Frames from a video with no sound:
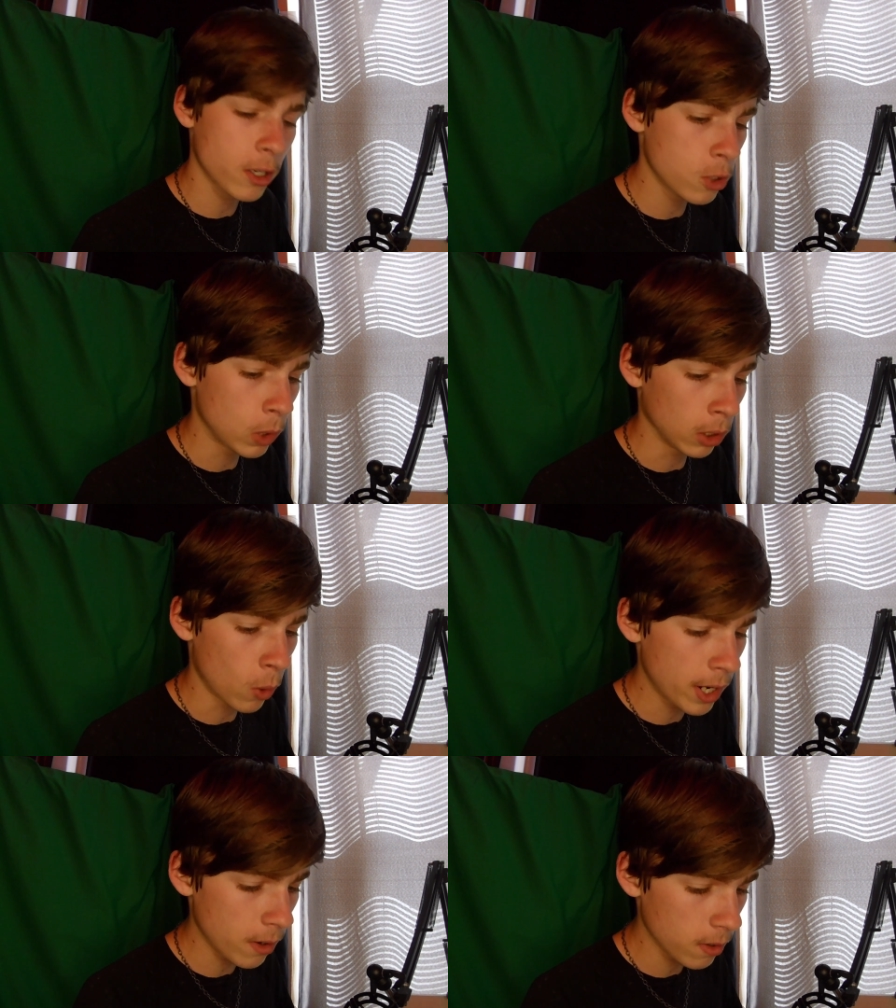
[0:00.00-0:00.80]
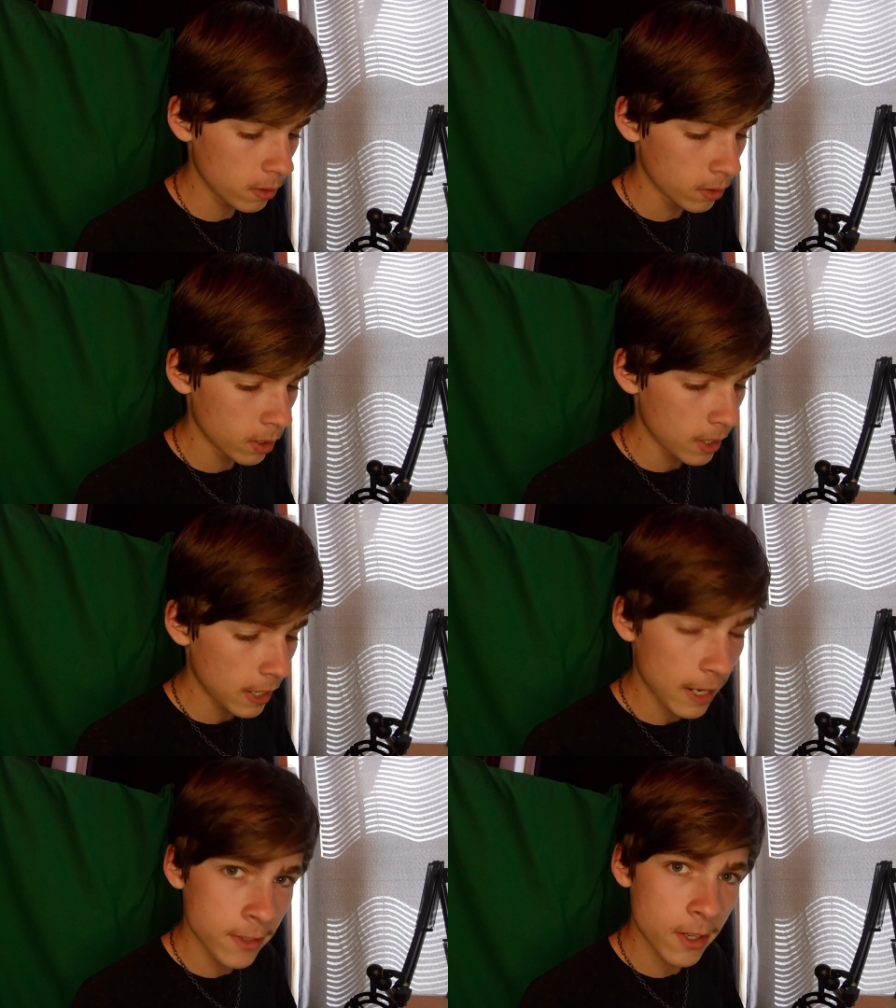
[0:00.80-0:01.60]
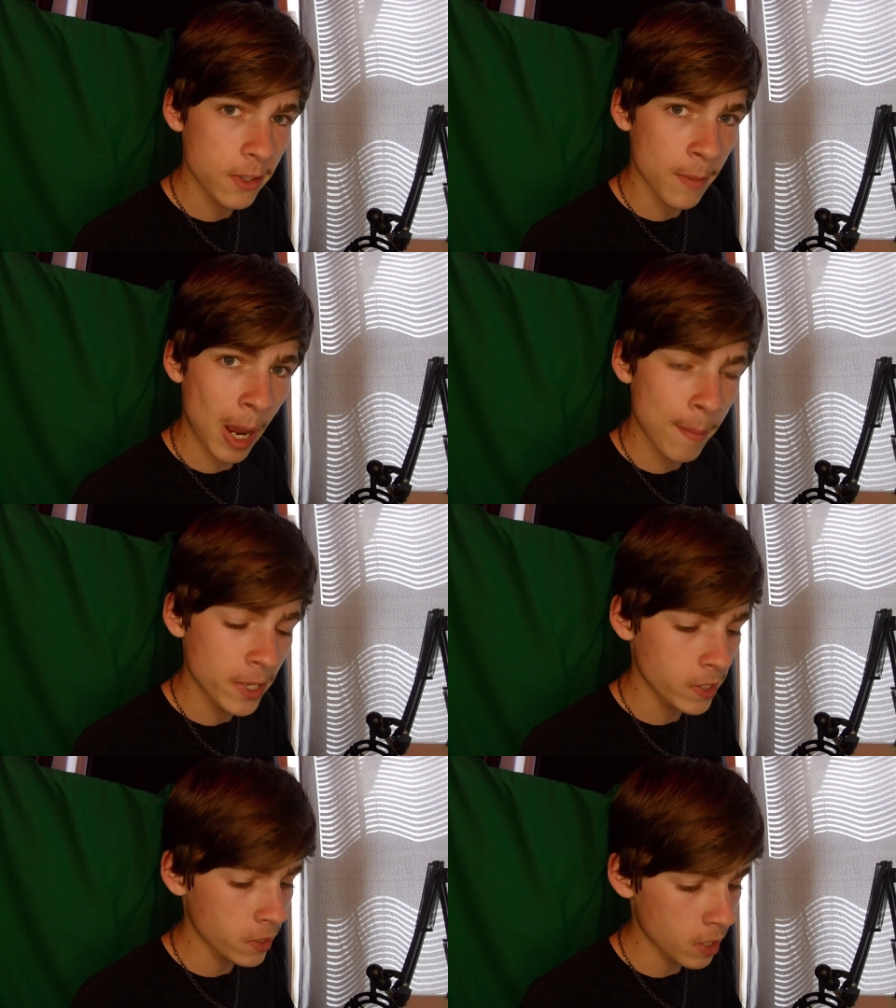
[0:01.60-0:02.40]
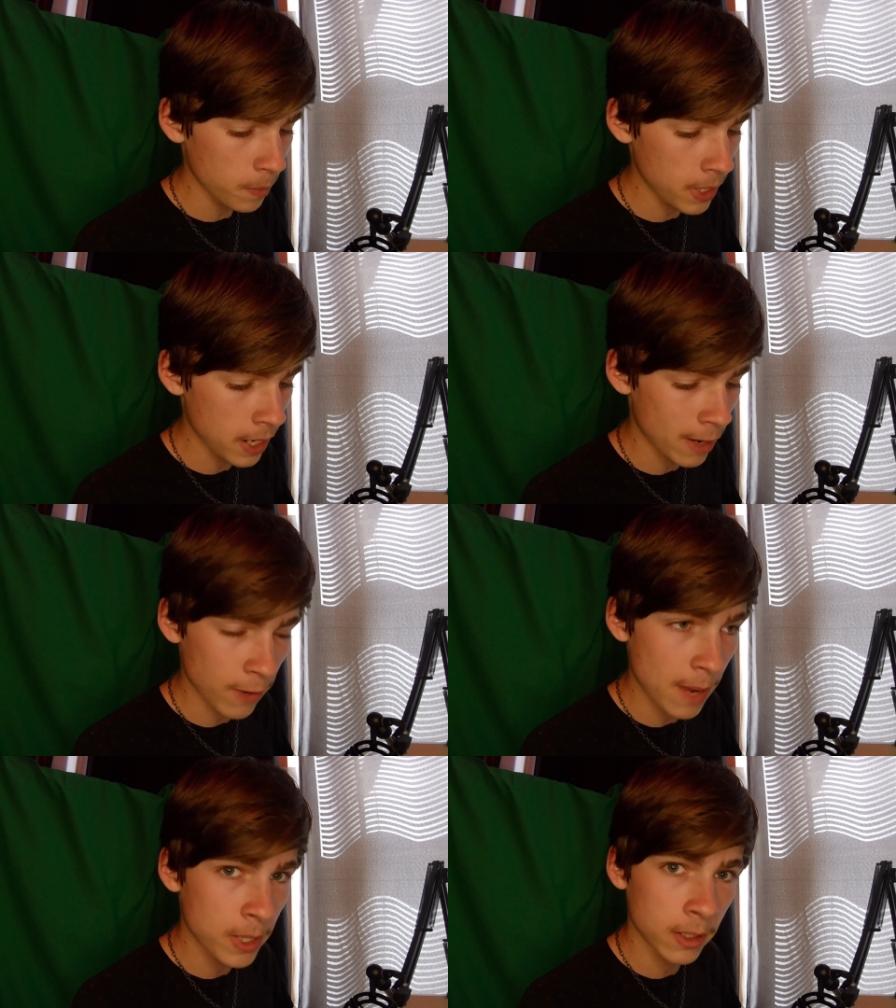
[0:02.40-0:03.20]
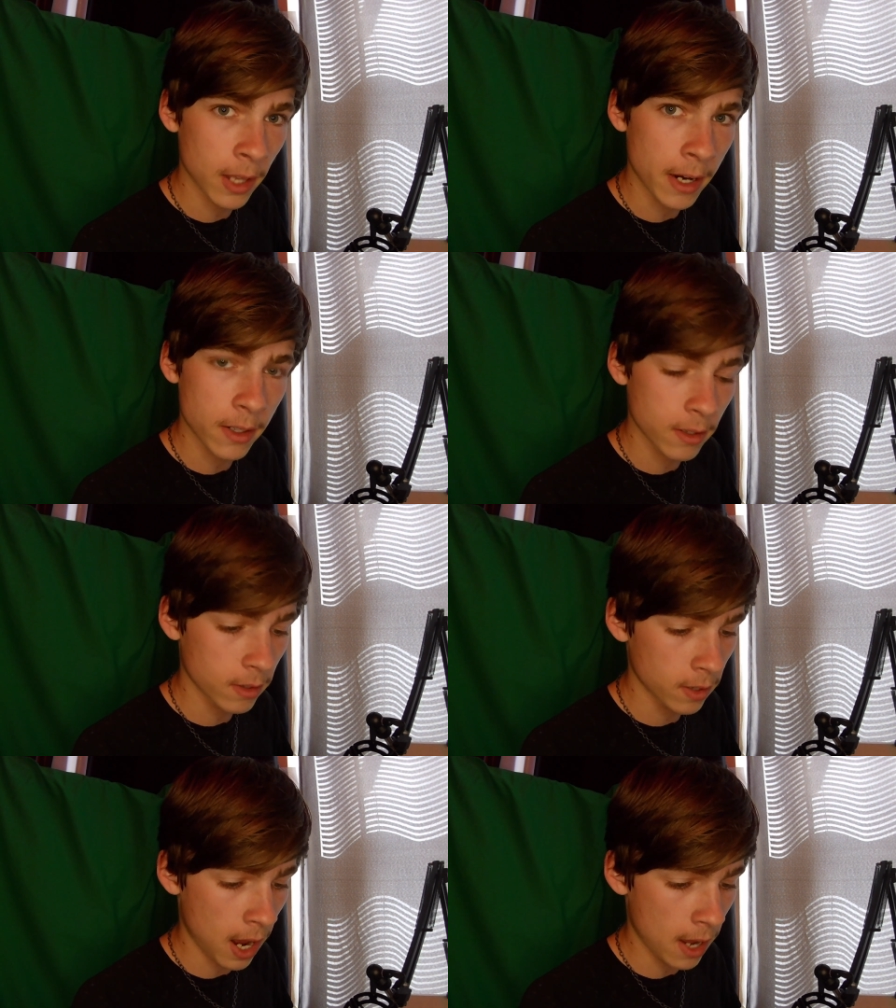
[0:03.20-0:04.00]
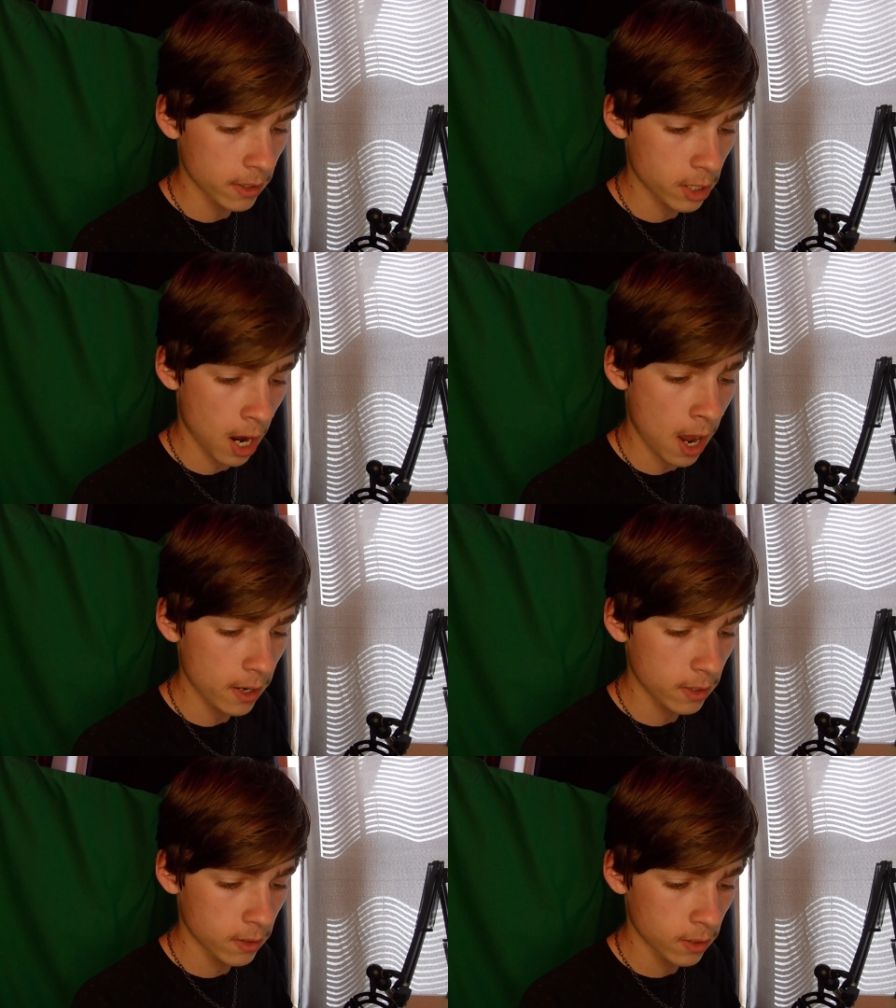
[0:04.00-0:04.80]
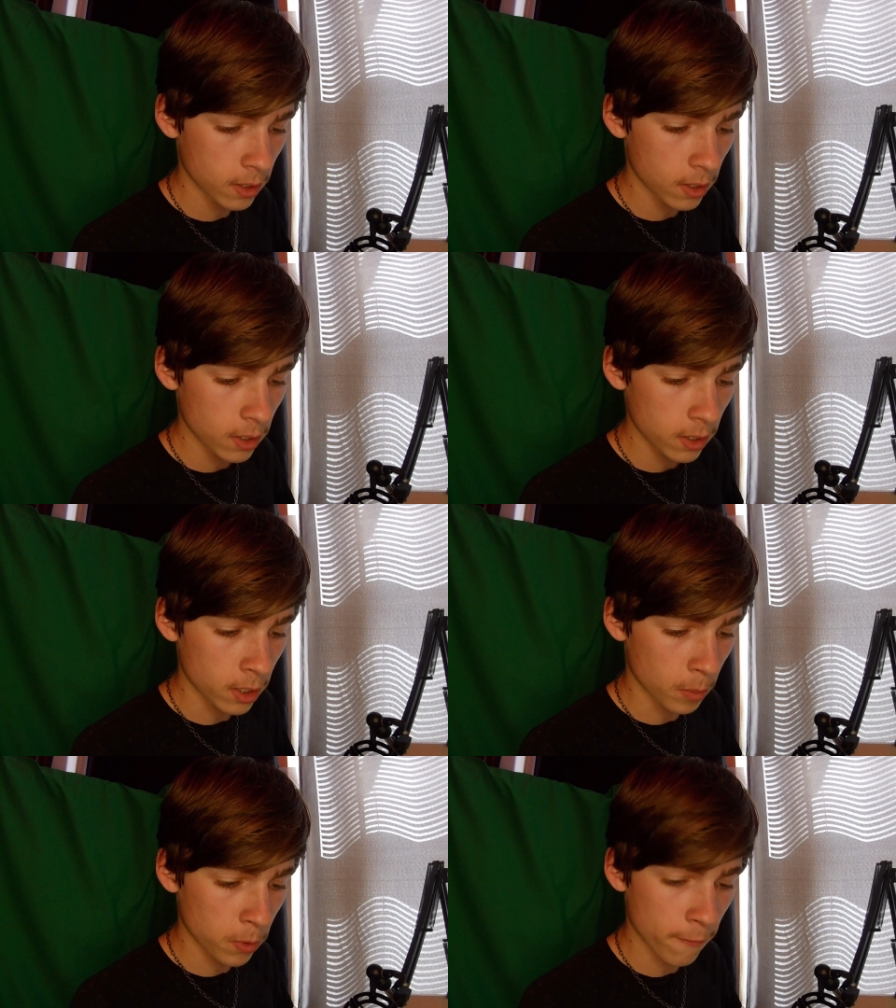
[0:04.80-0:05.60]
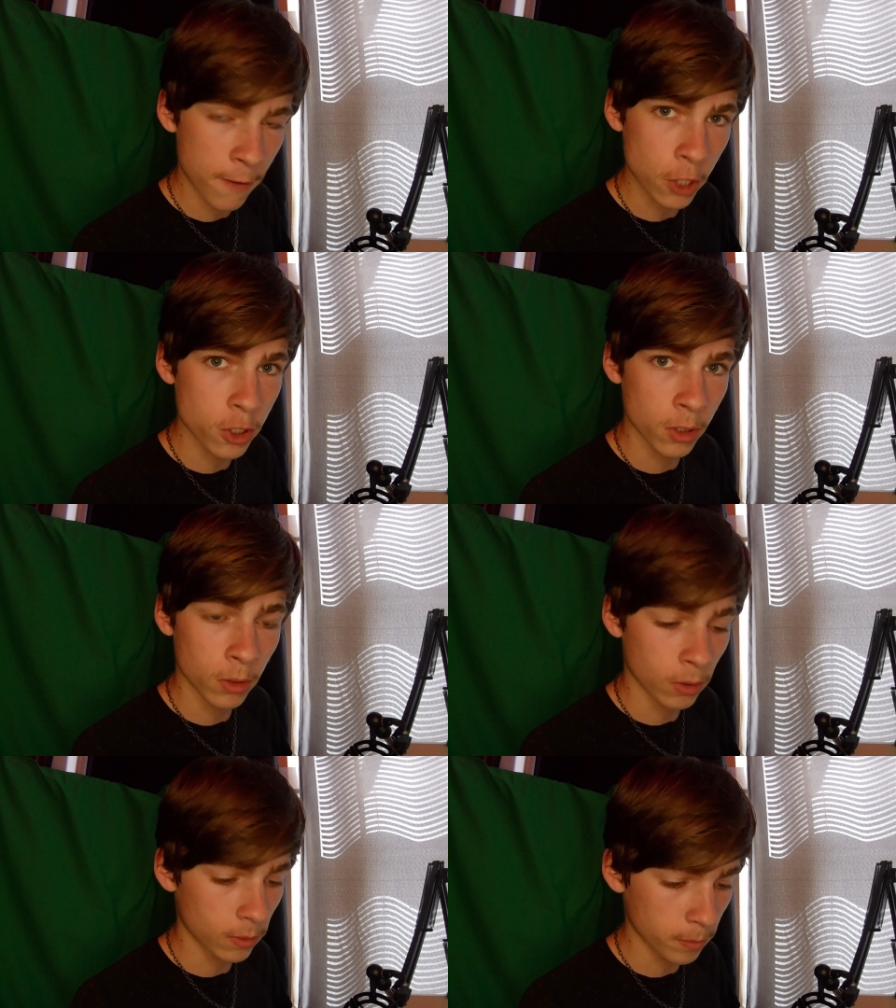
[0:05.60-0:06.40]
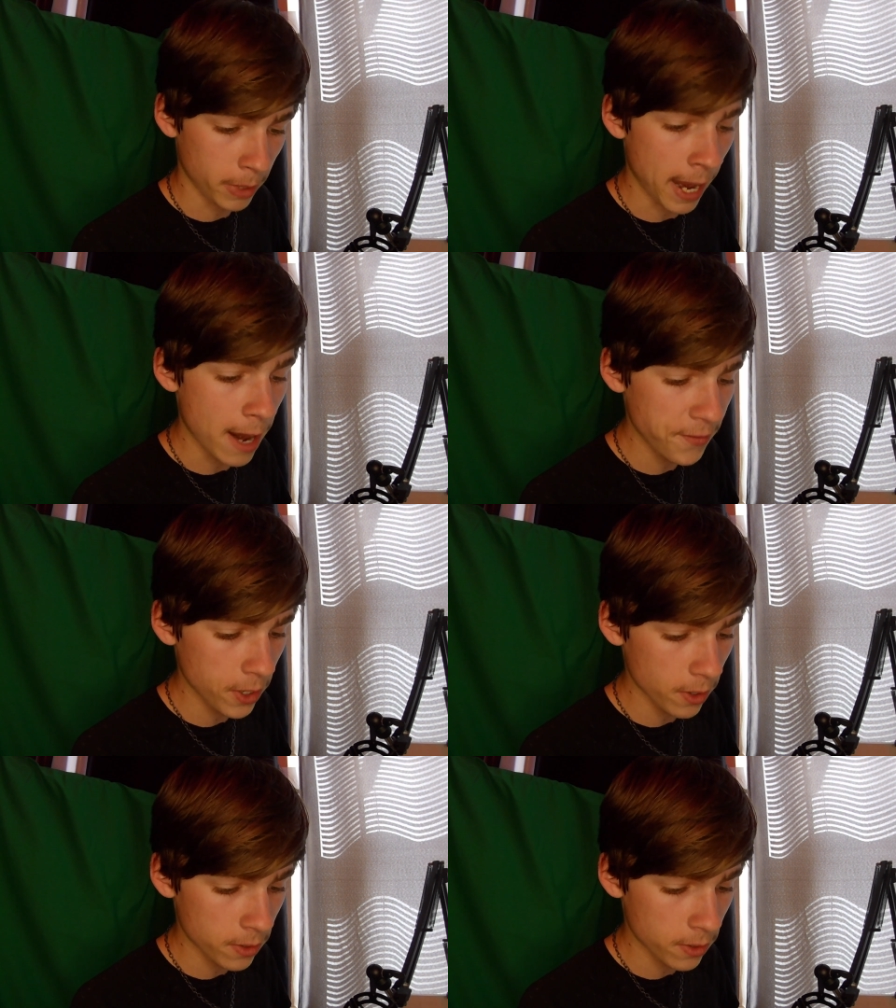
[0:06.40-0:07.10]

to a lawyer? Is this, am I missing something? Have I been like not taught, you know, professional behavior?